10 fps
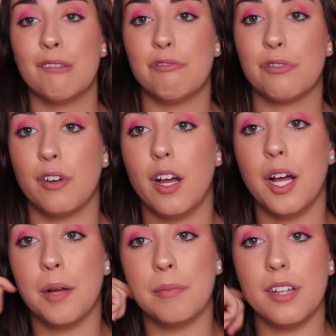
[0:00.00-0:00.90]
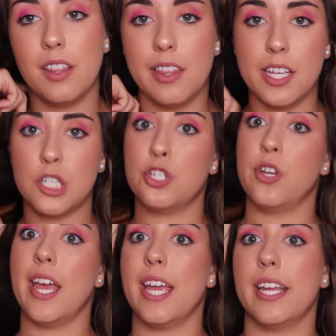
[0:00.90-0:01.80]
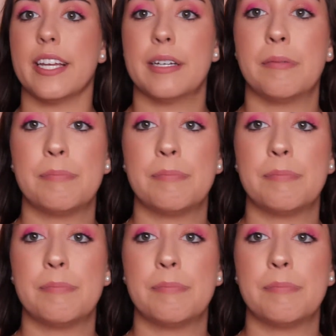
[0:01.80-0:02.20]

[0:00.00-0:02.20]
from this shade.